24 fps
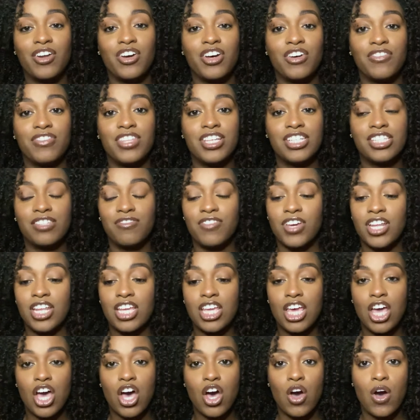of this
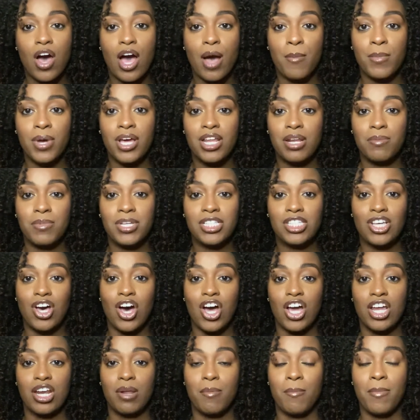video, I'm gonna be
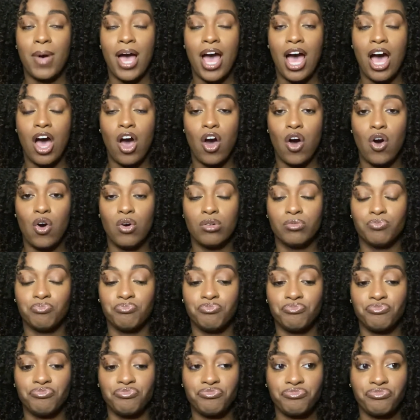talking about
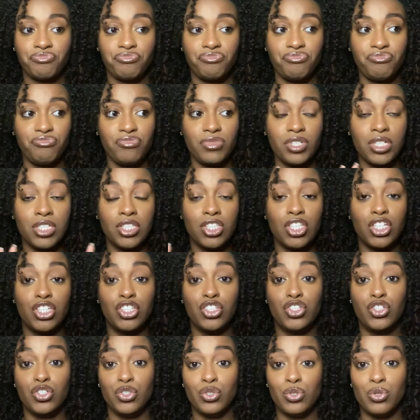the
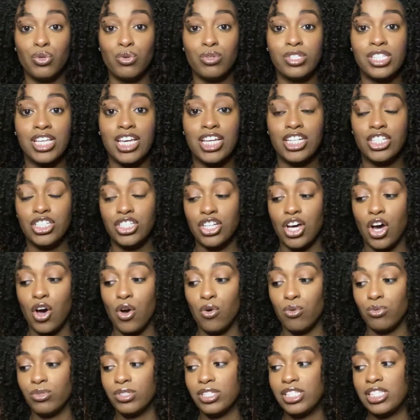do's and
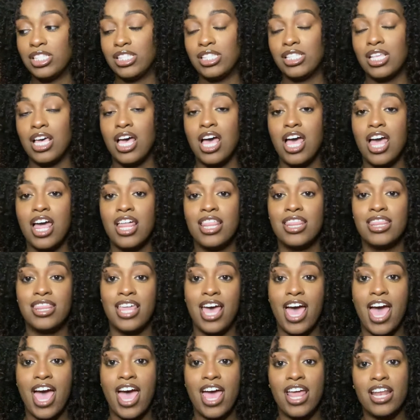don'ts
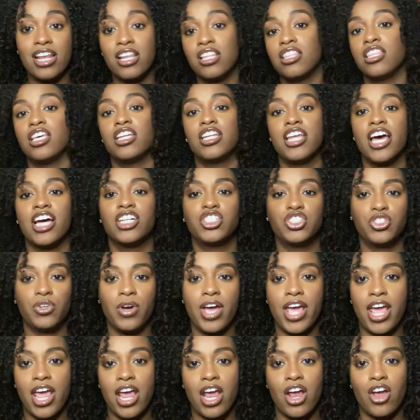that the natural
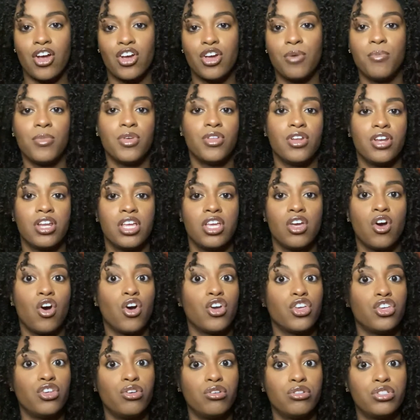hair community on
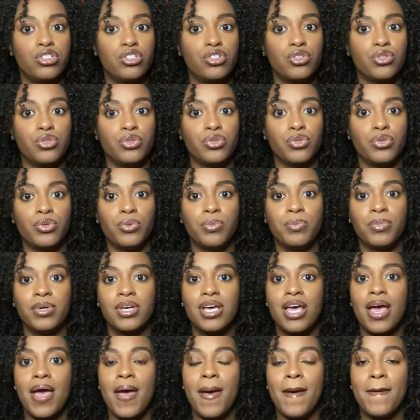YouTube
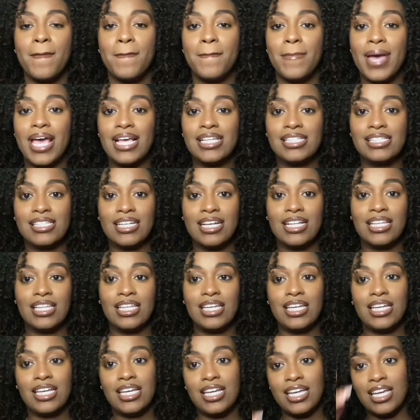
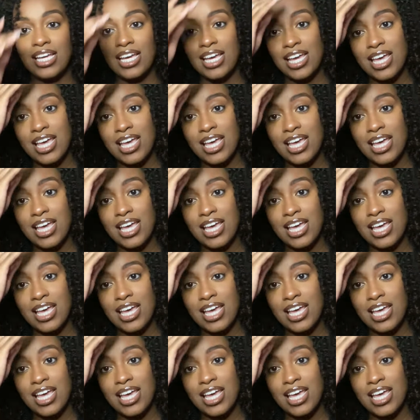basically